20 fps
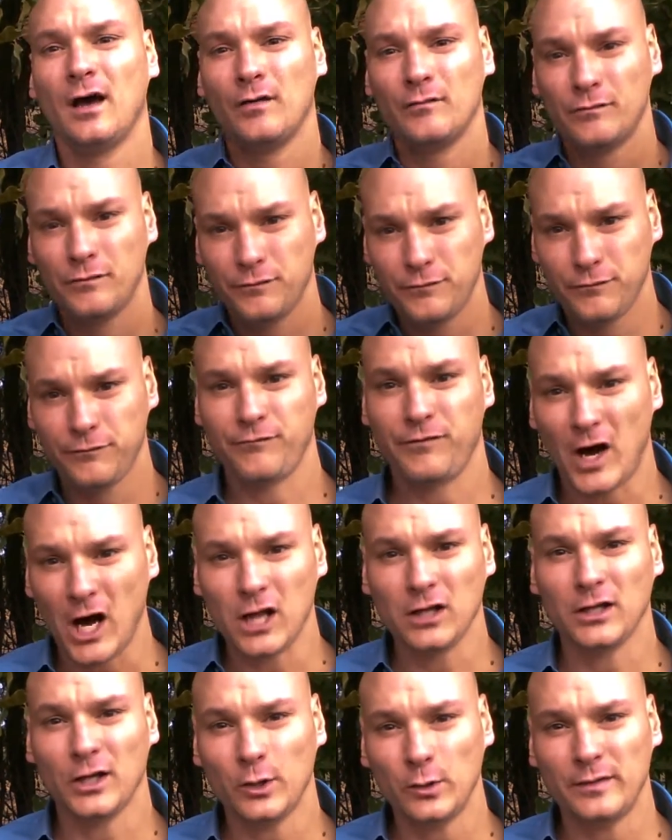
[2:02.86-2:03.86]

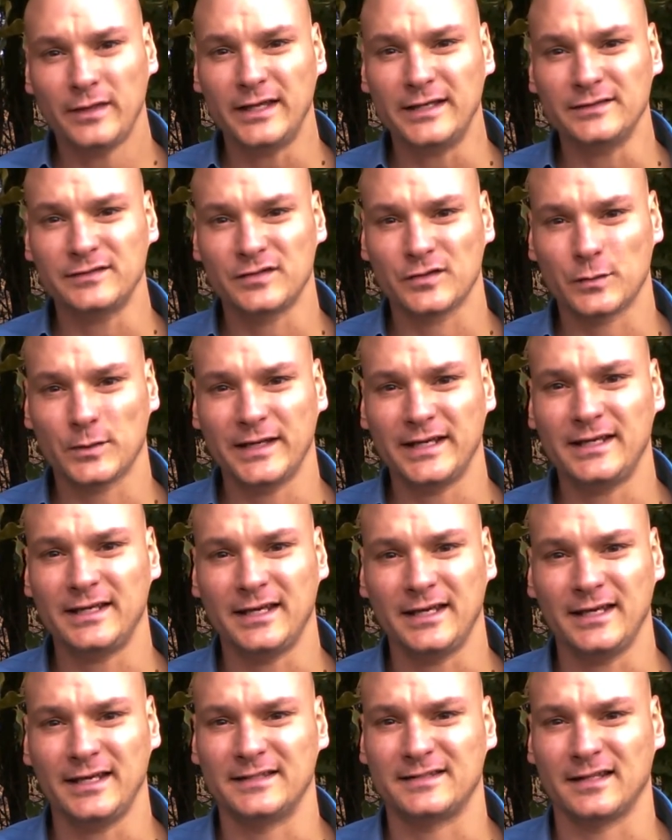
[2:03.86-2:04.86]
follow these 3
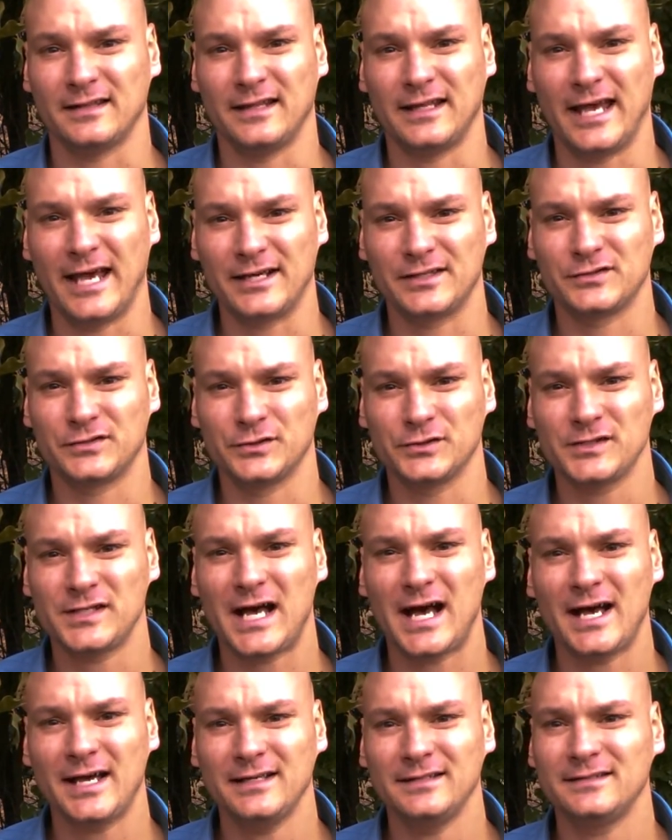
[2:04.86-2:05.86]
keys in the
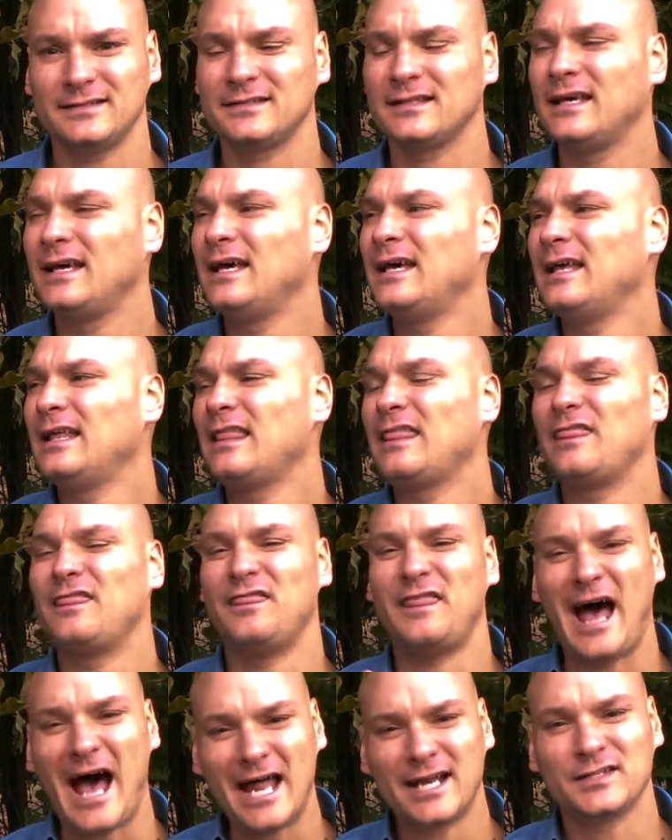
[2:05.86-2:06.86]
exercise.
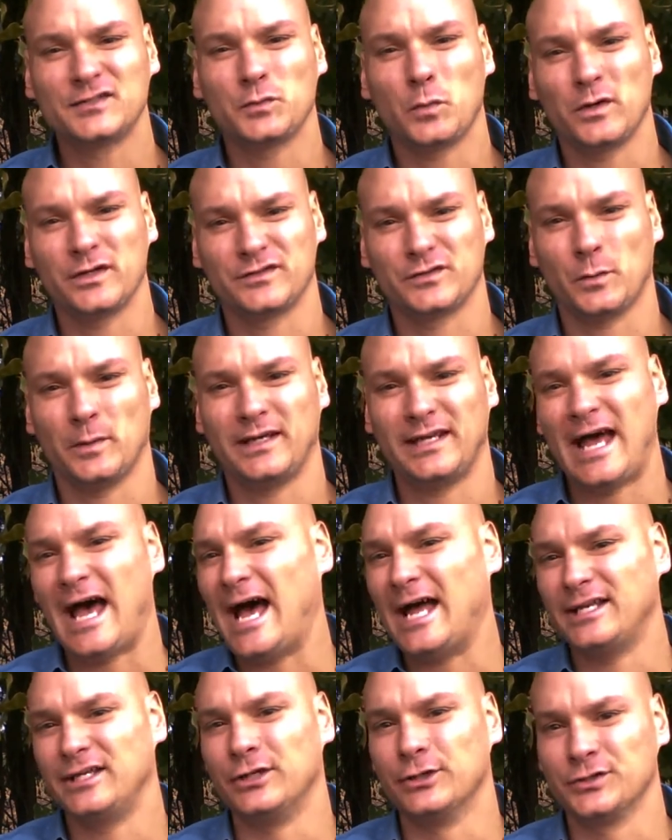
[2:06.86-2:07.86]
That is what is going to
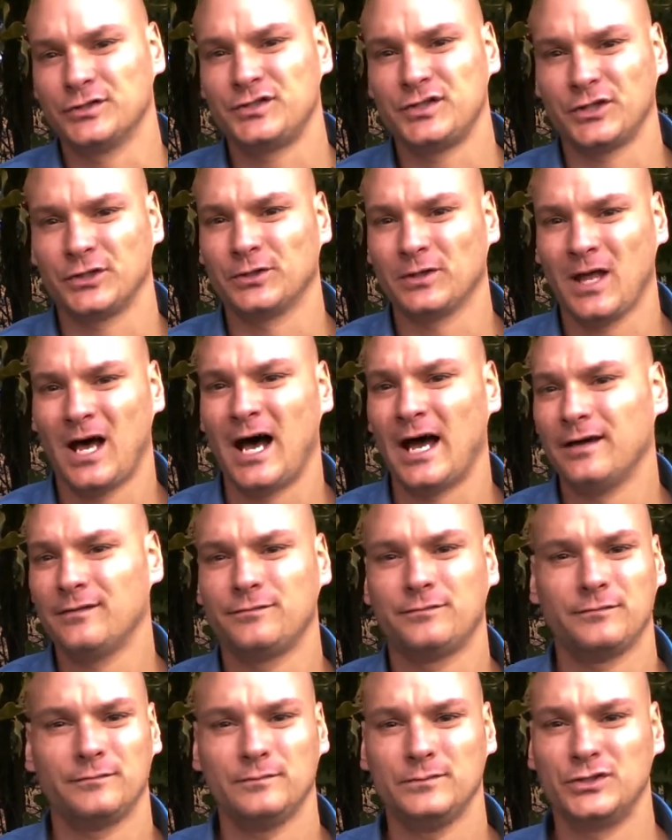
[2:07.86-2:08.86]
add years to your
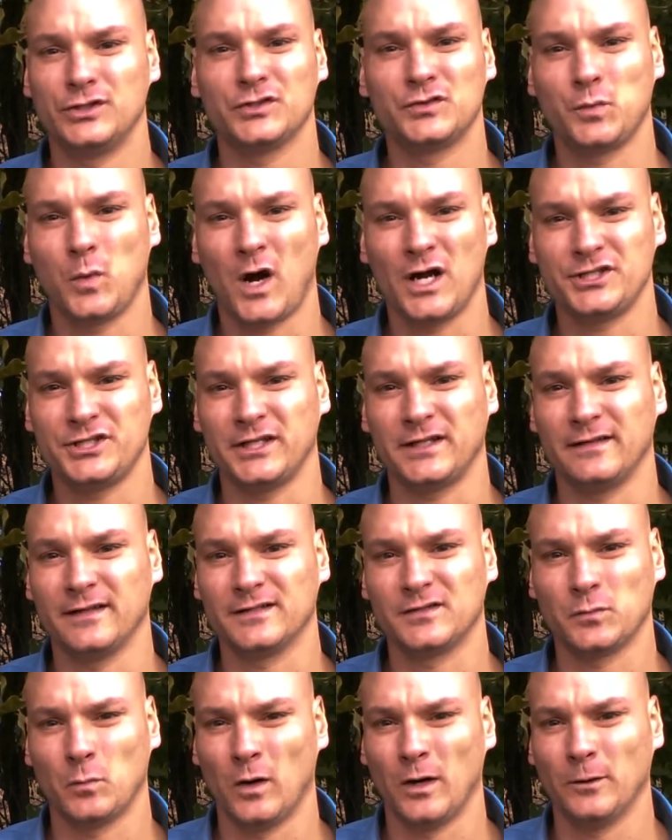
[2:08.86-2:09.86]
life. Just watching
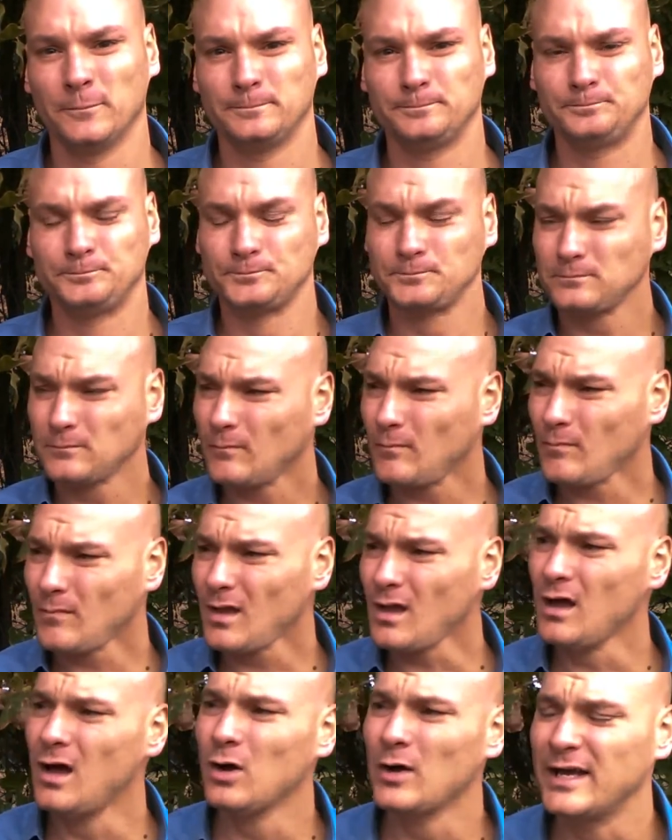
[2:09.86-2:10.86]
this won't.
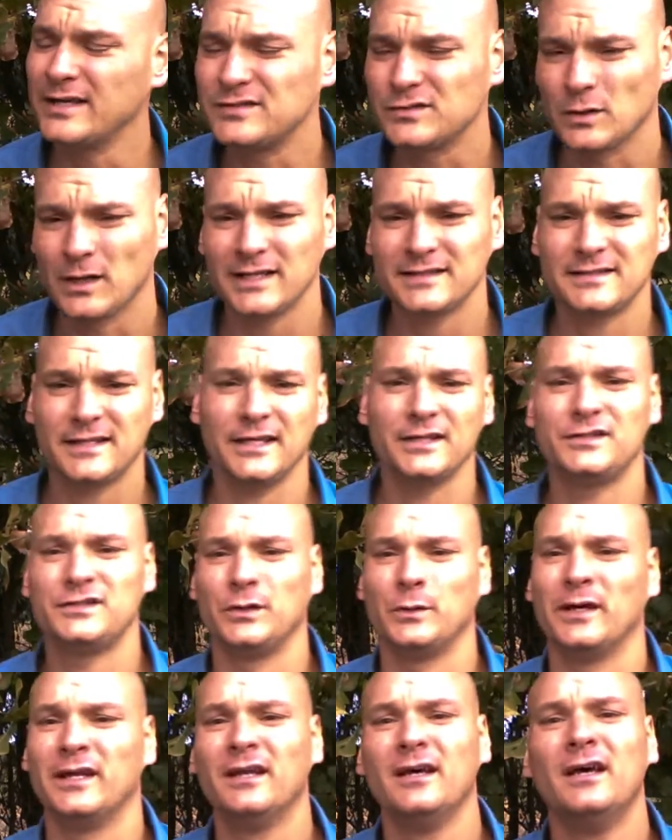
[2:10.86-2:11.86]
Okay, so let's get
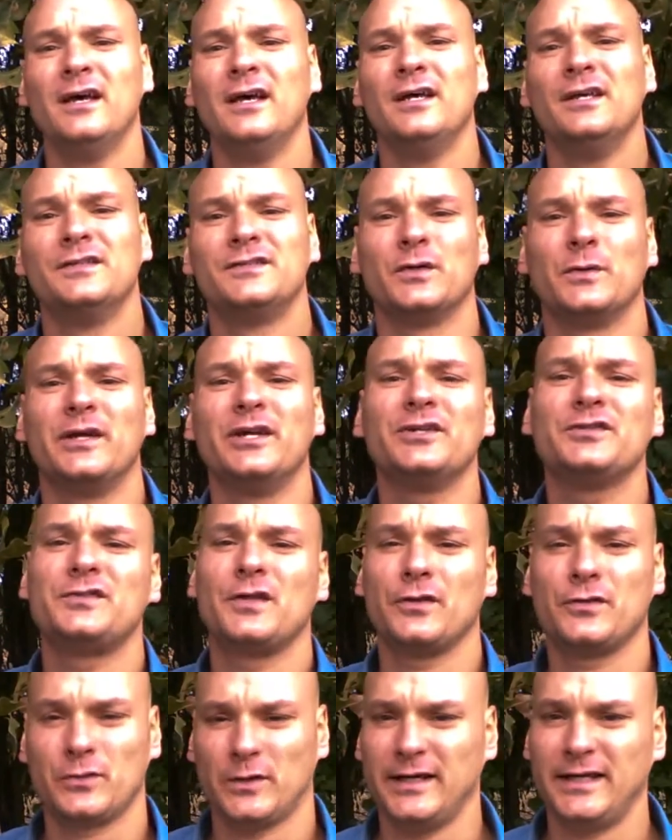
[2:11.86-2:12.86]
to it. So here's the
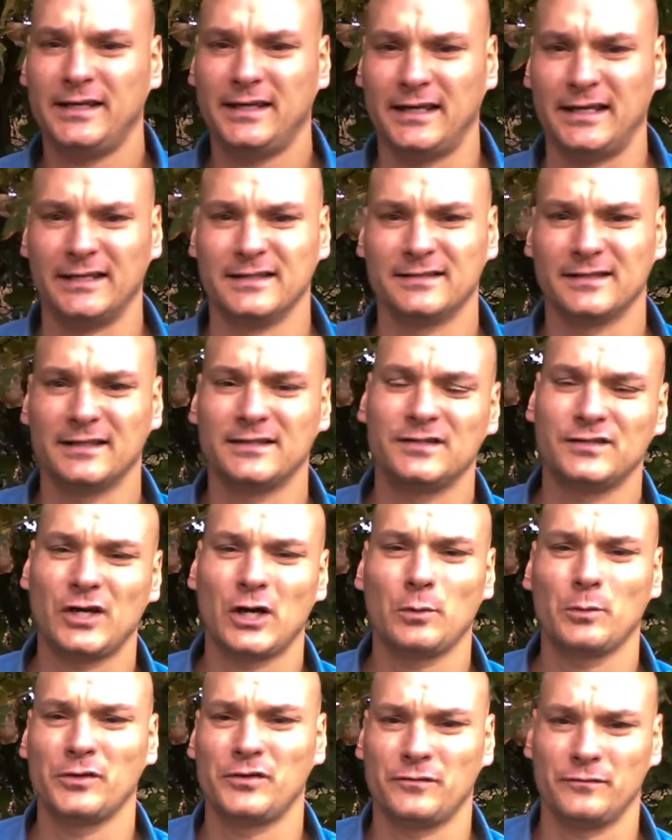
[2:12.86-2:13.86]
3 keys. Let's
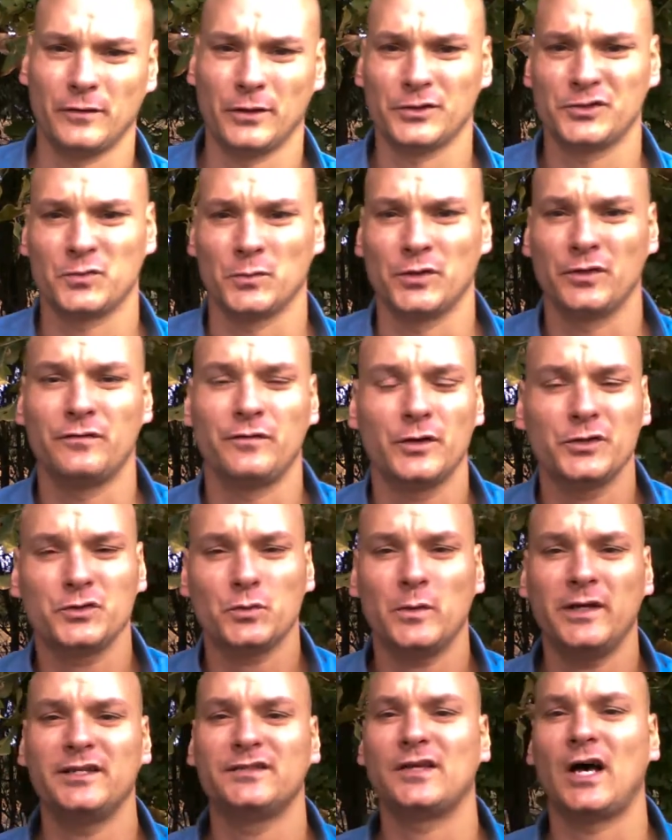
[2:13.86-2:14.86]
start with the first one. The first
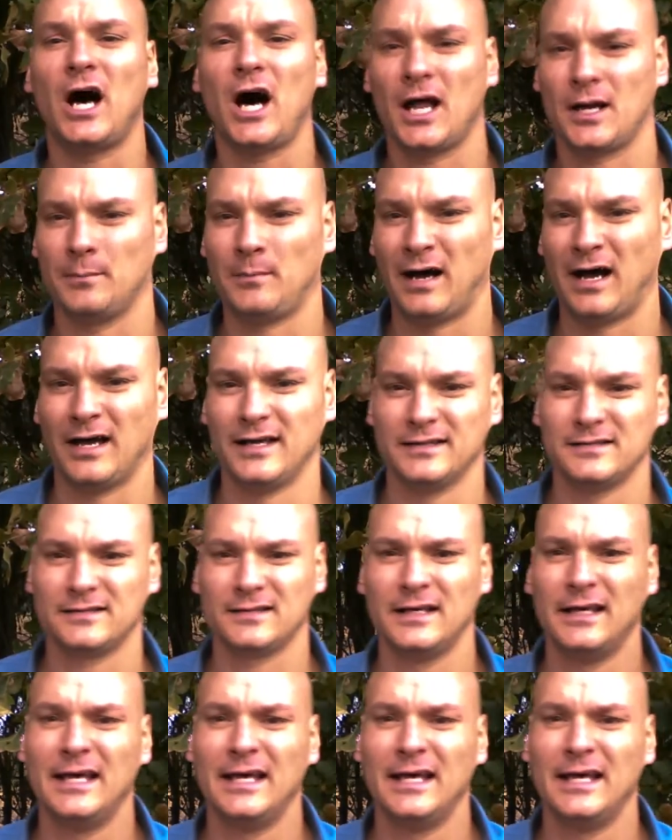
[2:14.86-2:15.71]
one is automize.